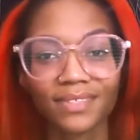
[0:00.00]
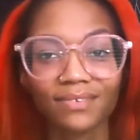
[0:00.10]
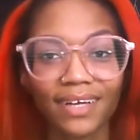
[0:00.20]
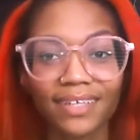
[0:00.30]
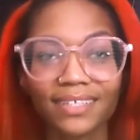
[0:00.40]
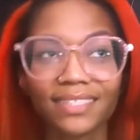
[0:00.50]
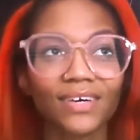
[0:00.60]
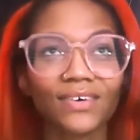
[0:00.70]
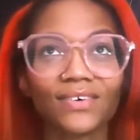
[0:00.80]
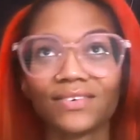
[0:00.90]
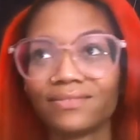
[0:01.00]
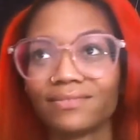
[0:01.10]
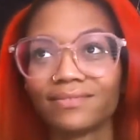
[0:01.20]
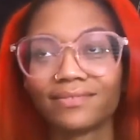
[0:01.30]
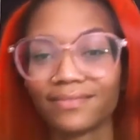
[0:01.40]
right? So
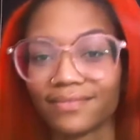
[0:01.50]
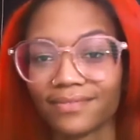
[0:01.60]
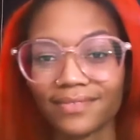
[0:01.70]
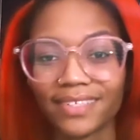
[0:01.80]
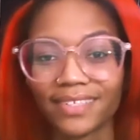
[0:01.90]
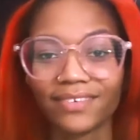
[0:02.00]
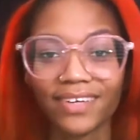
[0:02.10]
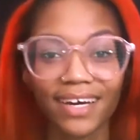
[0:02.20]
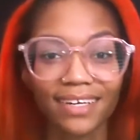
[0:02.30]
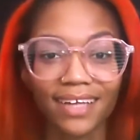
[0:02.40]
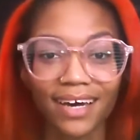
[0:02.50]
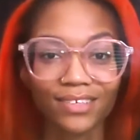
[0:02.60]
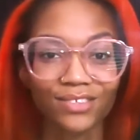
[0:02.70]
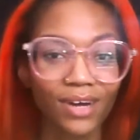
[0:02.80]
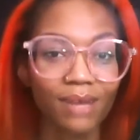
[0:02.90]
if you got a lot
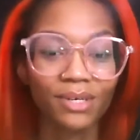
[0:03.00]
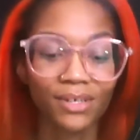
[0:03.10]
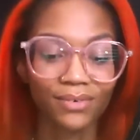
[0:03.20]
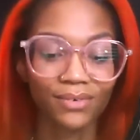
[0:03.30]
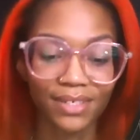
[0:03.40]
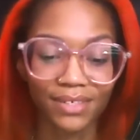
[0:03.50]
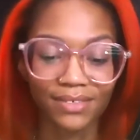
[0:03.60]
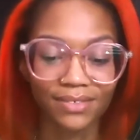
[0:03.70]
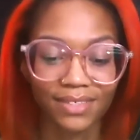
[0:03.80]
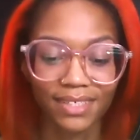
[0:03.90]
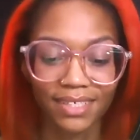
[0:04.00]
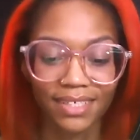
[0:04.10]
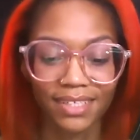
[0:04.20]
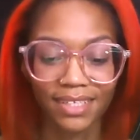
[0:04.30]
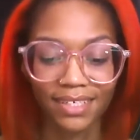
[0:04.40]
of drama going on,
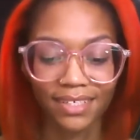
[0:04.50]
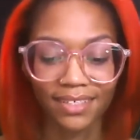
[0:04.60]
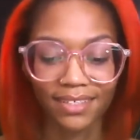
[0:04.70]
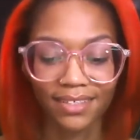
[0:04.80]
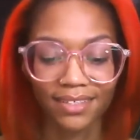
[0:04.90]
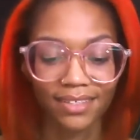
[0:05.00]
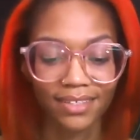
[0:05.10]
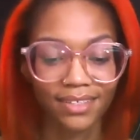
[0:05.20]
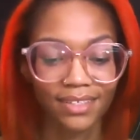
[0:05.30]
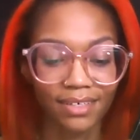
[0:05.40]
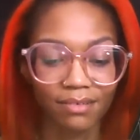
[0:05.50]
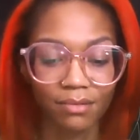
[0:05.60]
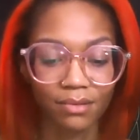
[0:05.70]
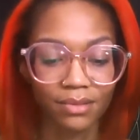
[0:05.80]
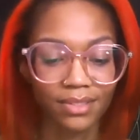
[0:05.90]
then
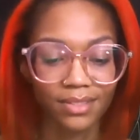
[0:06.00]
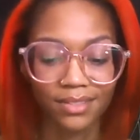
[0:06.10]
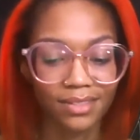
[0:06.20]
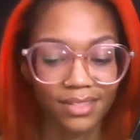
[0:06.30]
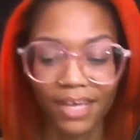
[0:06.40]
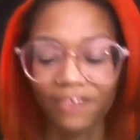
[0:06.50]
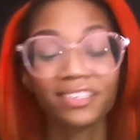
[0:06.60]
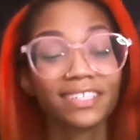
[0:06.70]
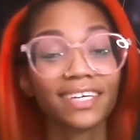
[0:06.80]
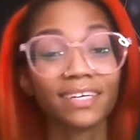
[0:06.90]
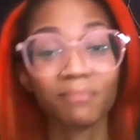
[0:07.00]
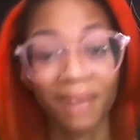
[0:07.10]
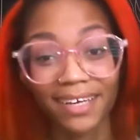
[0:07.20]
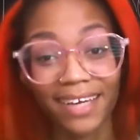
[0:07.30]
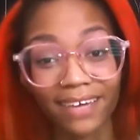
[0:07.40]
it, everything
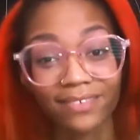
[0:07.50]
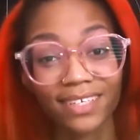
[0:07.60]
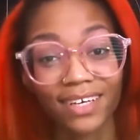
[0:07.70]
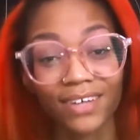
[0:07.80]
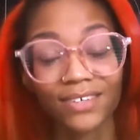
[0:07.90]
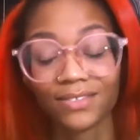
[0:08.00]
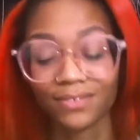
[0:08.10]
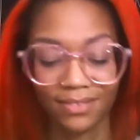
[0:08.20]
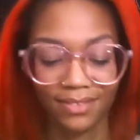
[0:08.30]
might have to go